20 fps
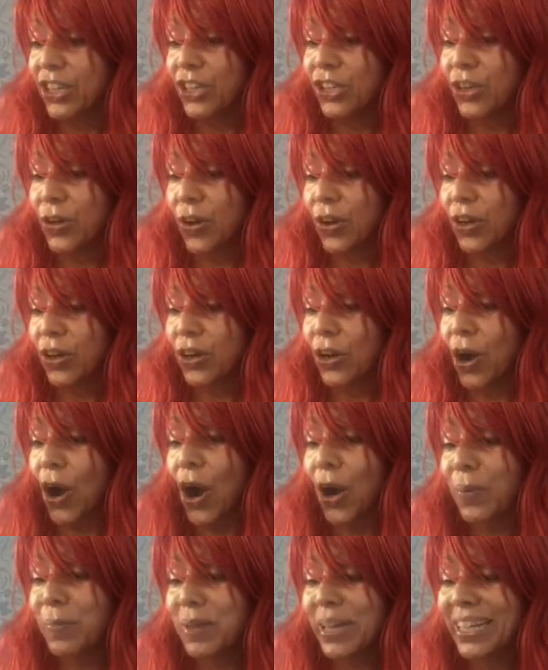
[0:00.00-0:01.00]
Your
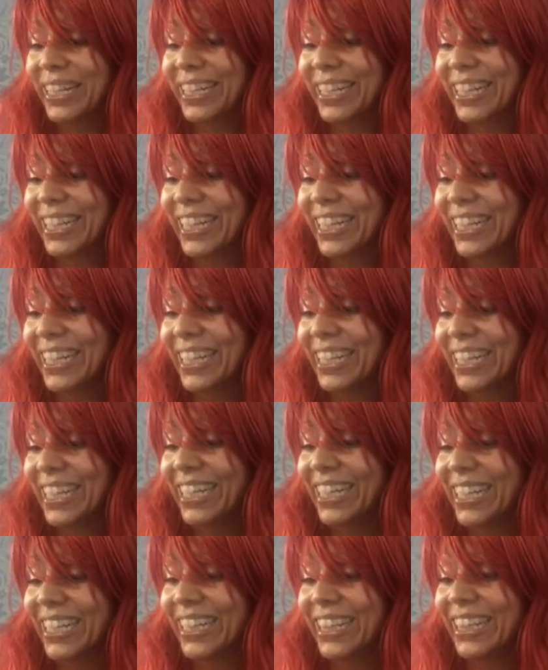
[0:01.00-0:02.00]
karmic
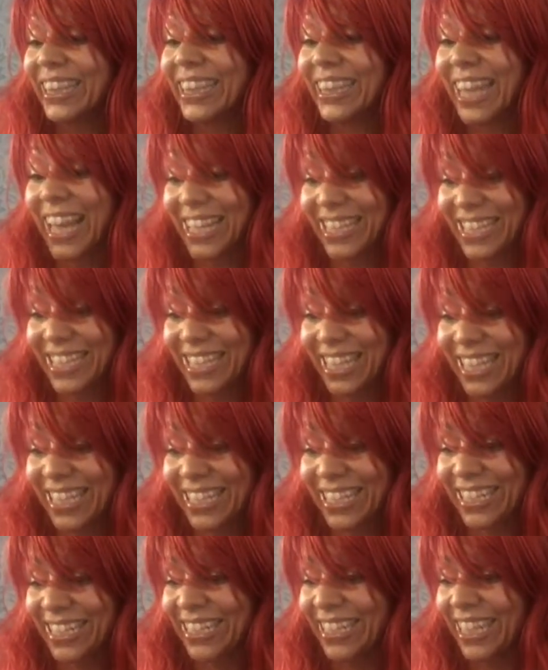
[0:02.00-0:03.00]

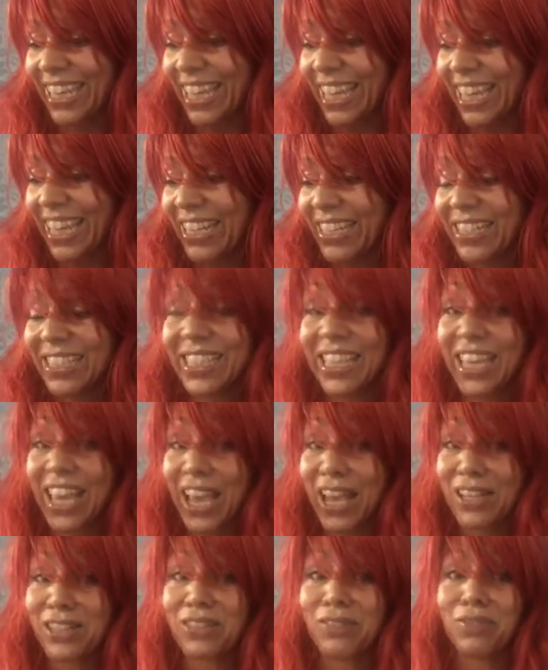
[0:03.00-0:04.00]
lesson is the
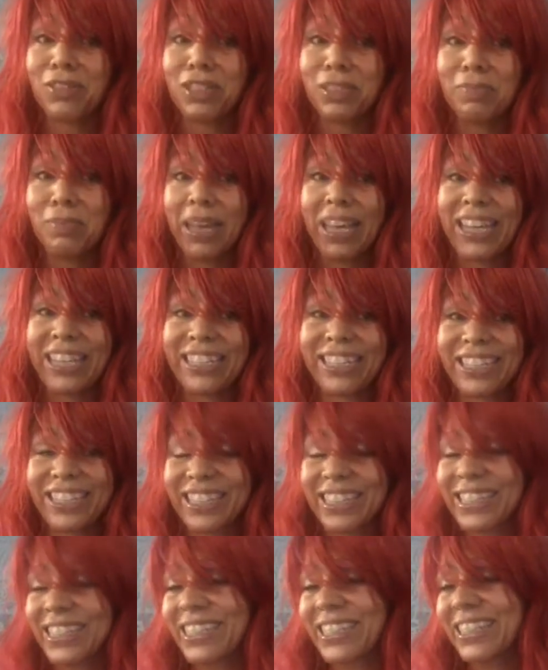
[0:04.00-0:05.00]
Ace of
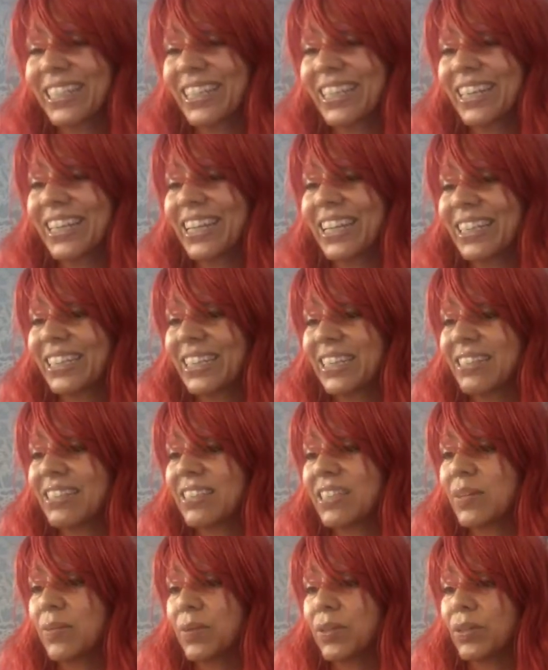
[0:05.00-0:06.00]
Spades. Let's
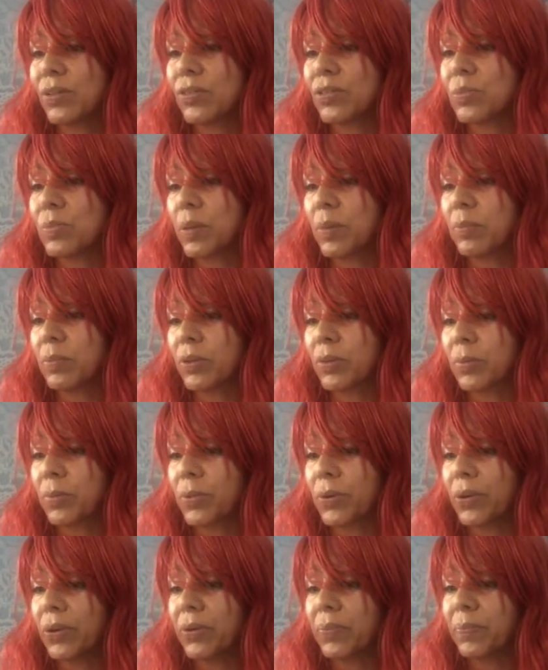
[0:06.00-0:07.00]
see when those people are
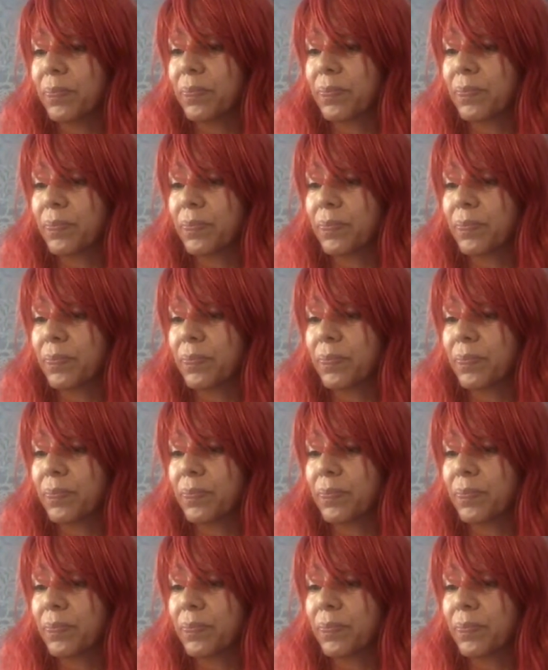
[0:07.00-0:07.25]
born.